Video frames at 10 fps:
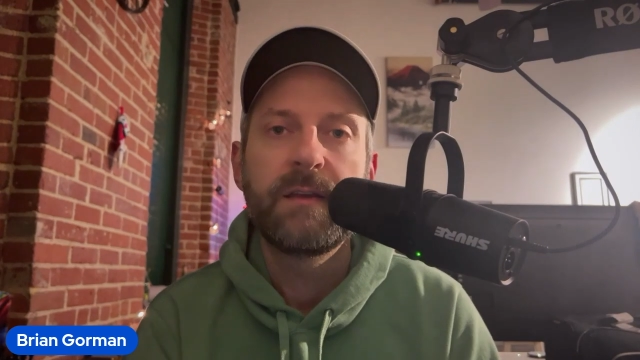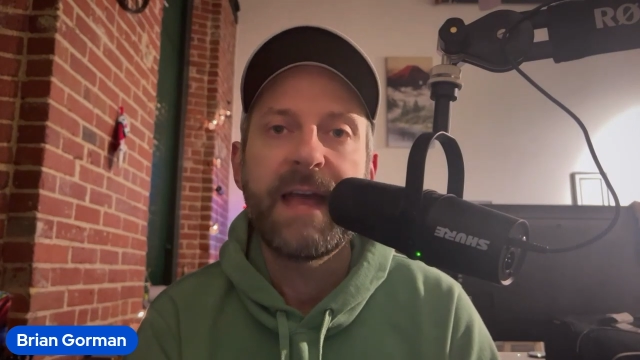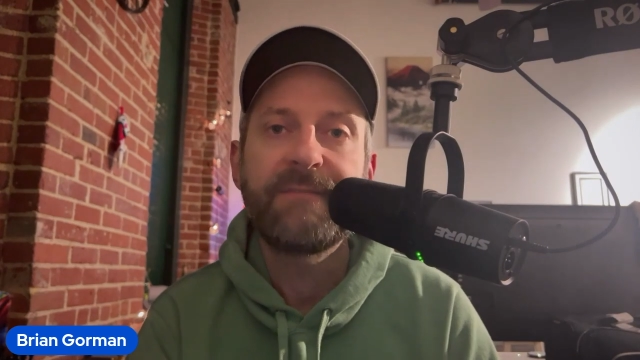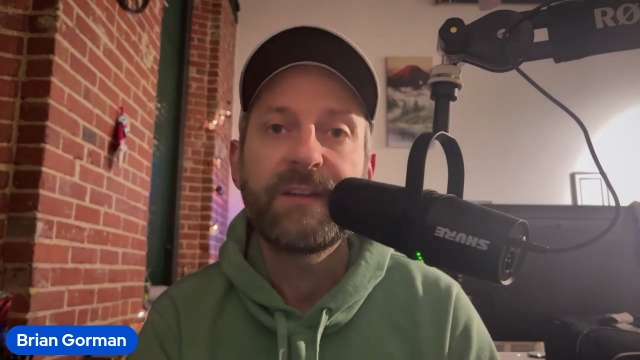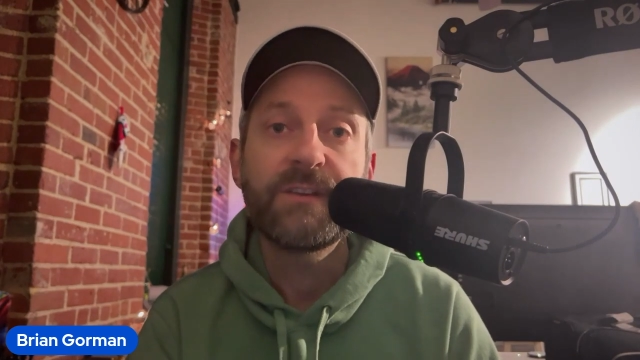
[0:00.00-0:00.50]

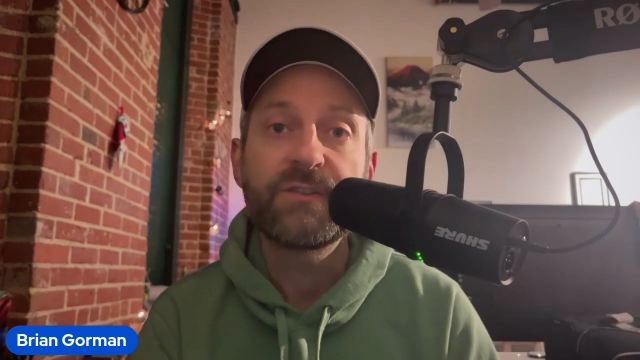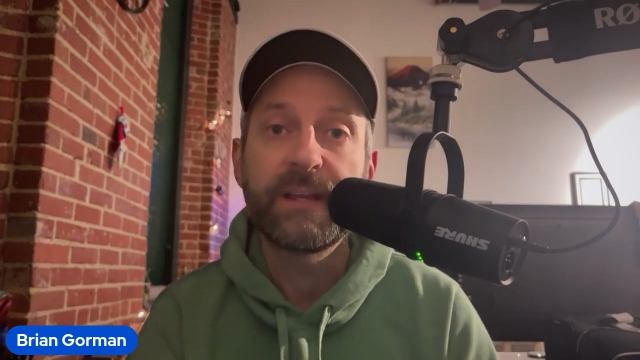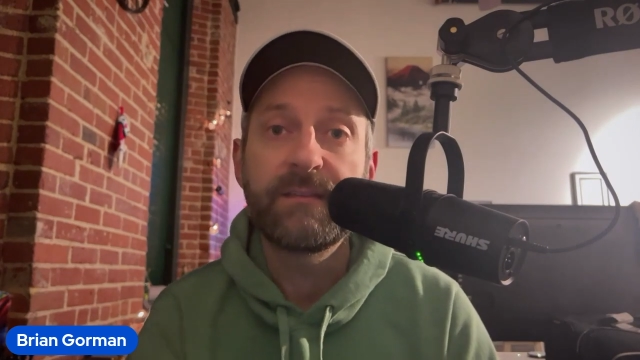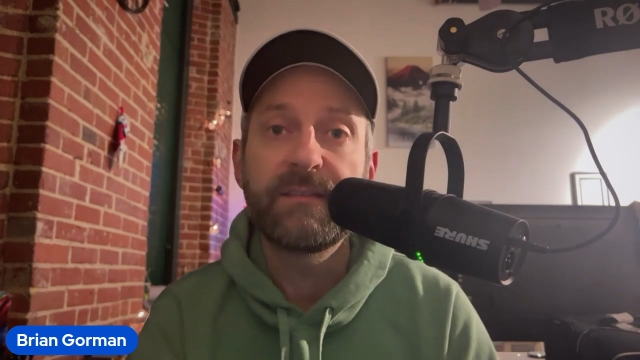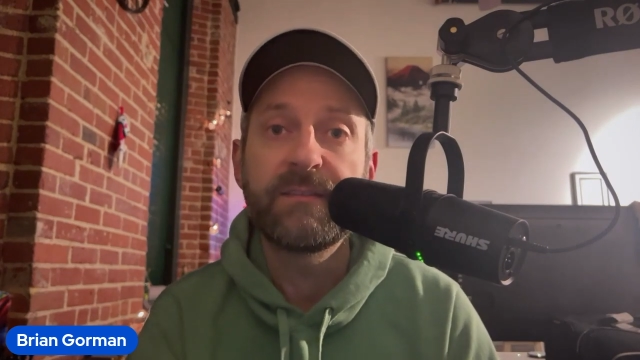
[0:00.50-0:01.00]
Having a
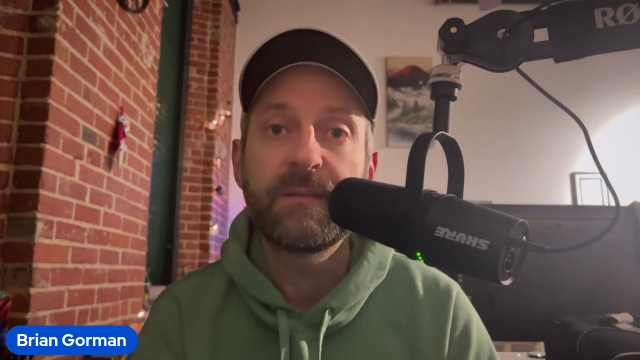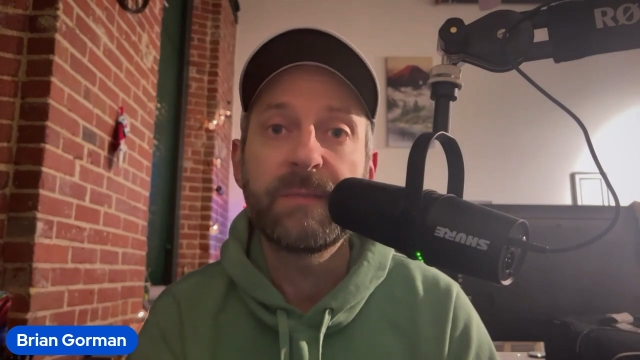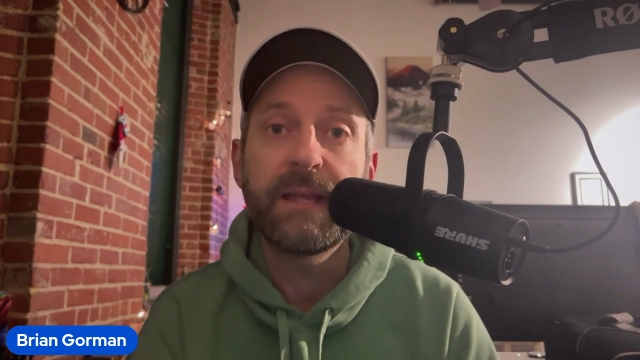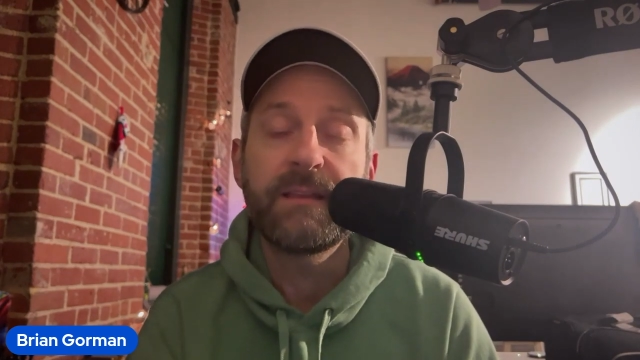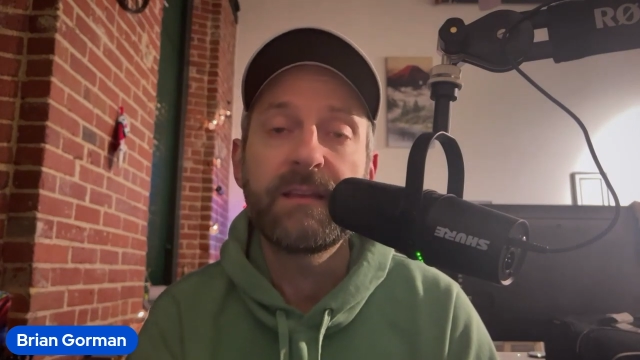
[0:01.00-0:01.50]
train system
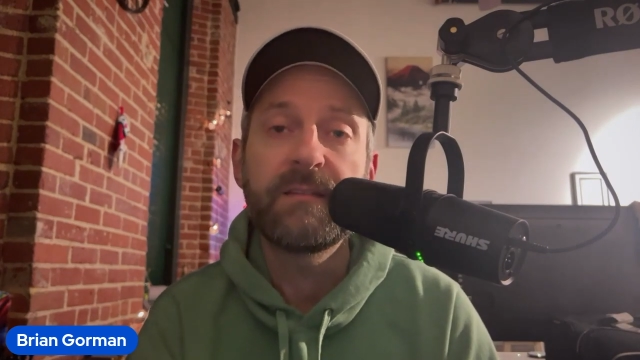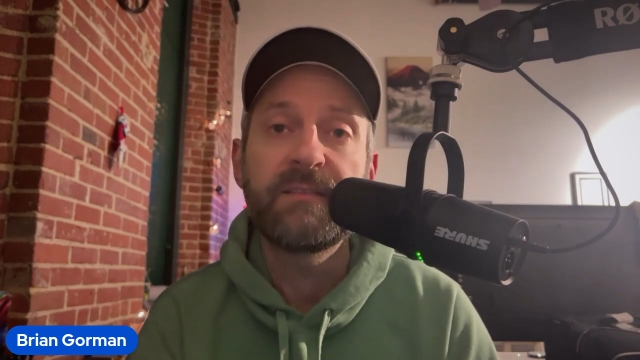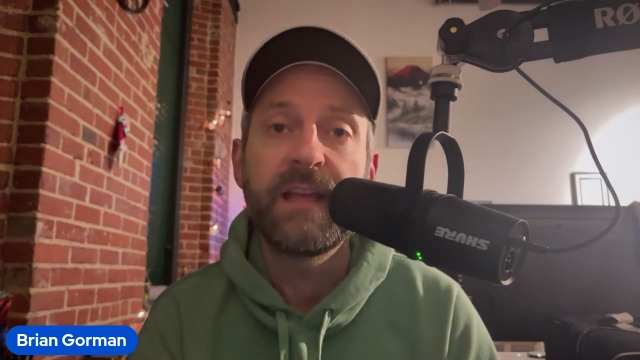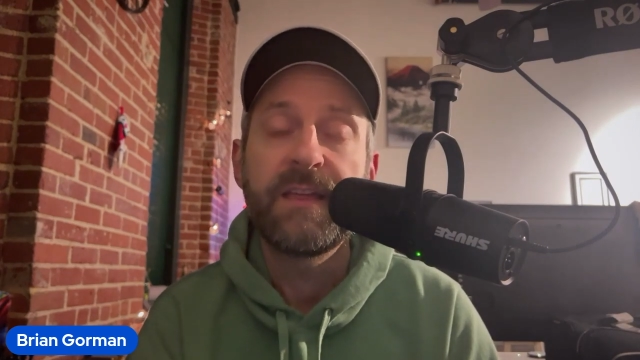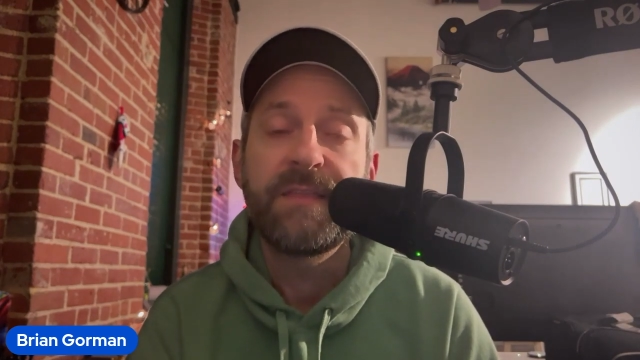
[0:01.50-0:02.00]
like this
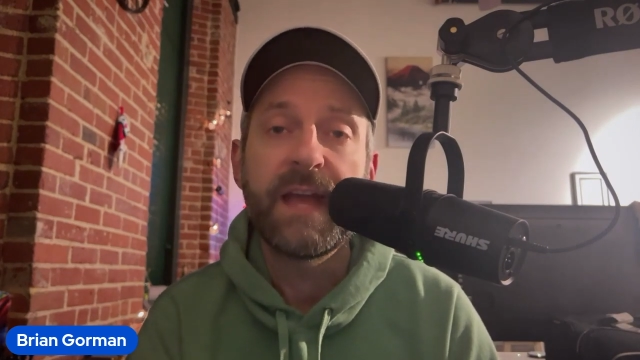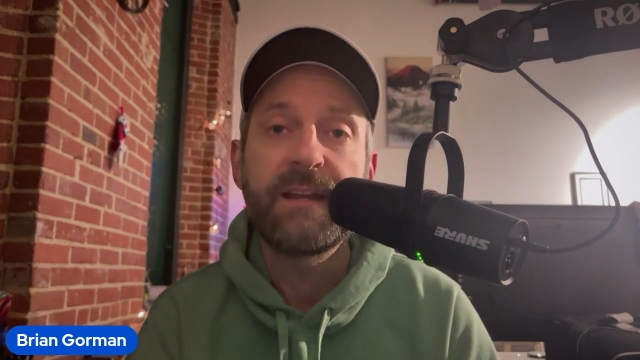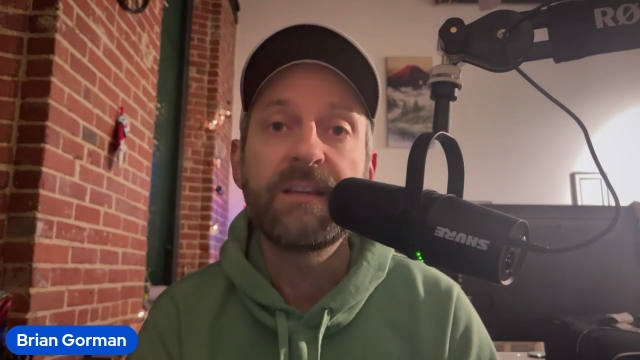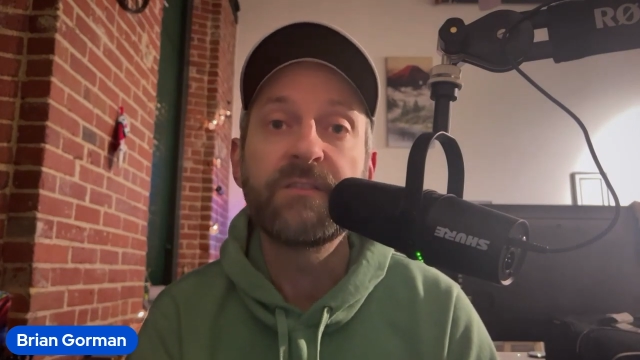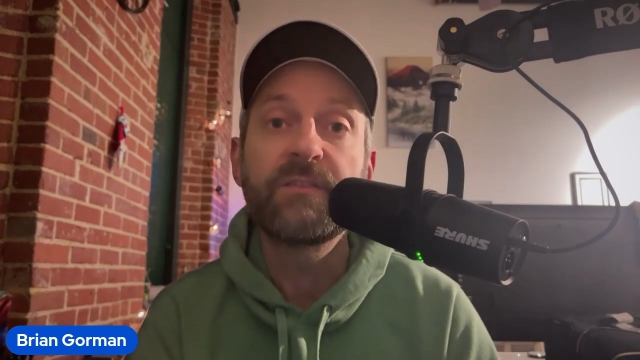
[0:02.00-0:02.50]
that
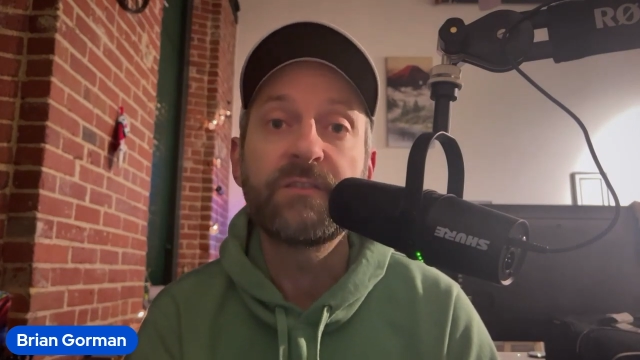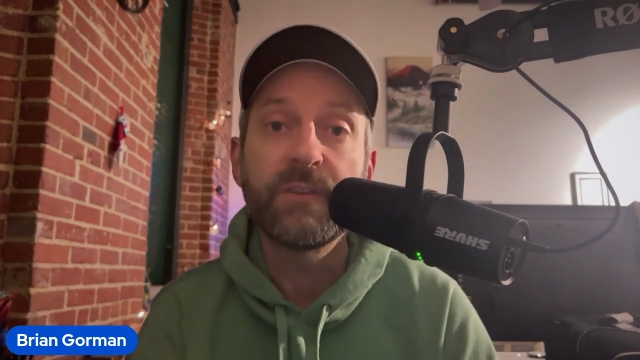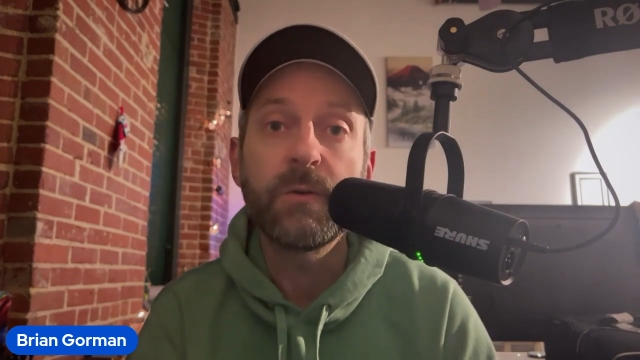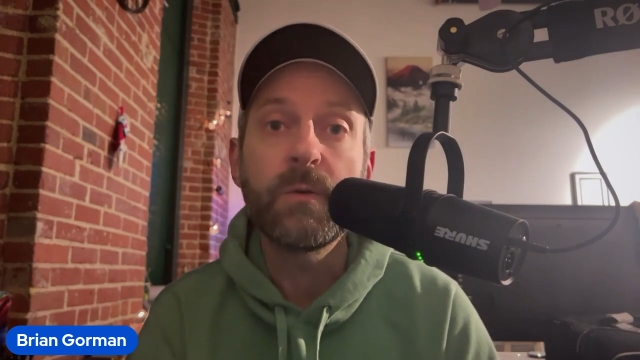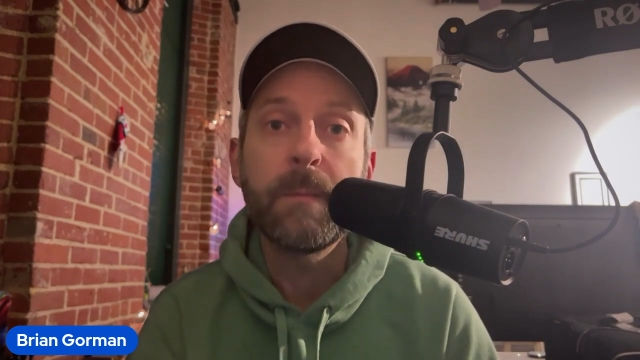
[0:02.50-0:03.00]
is
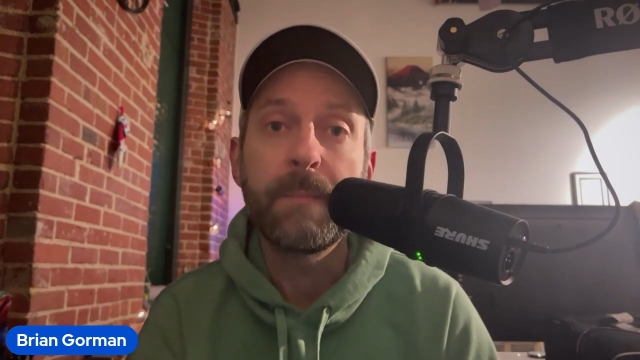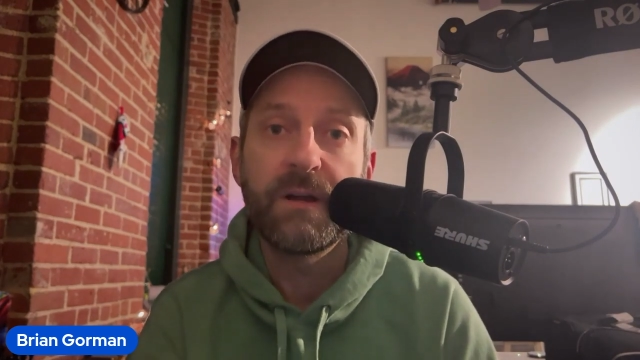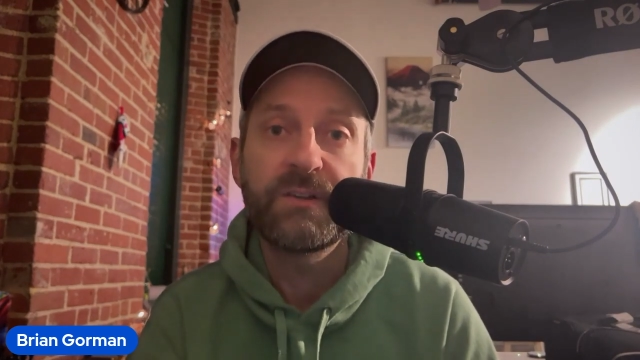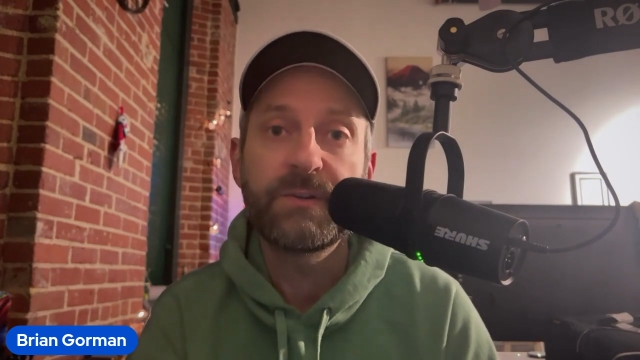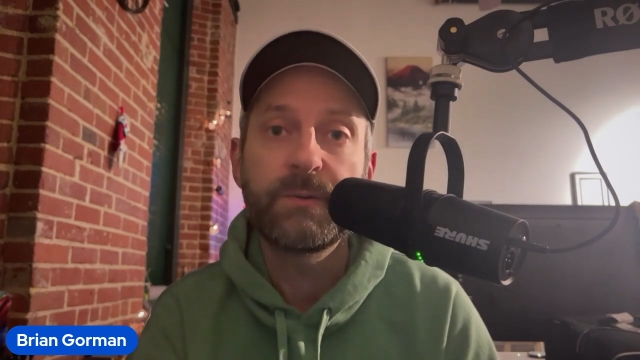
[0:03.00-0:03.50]
so
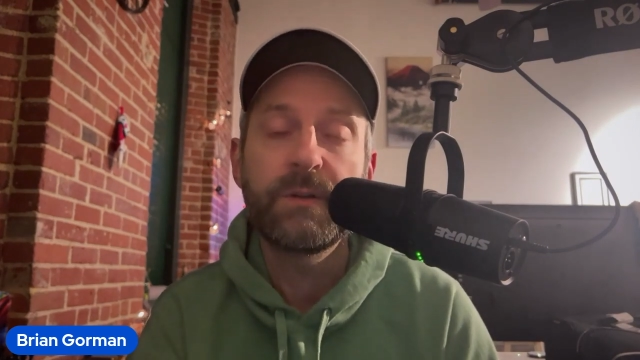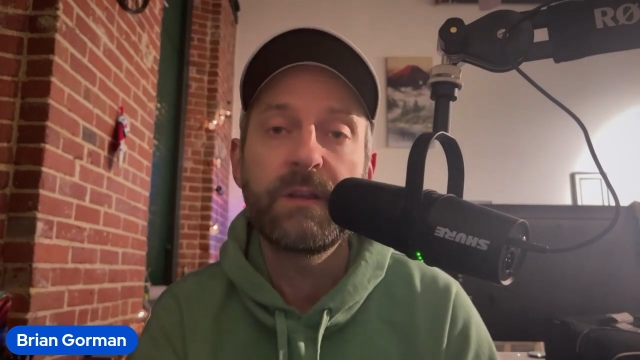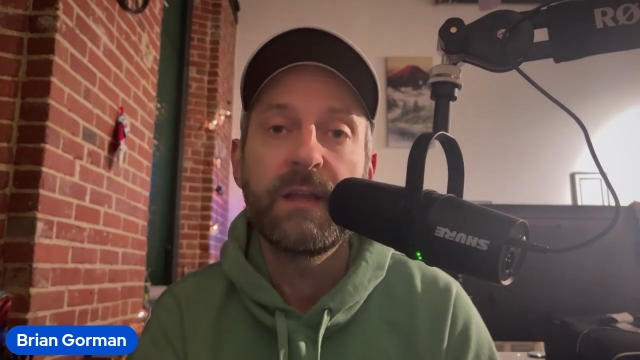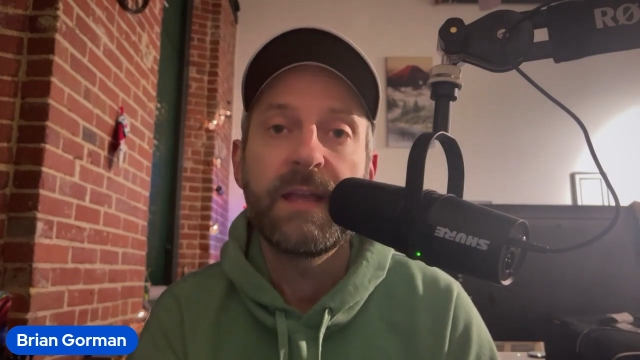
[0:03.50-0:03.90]
punctual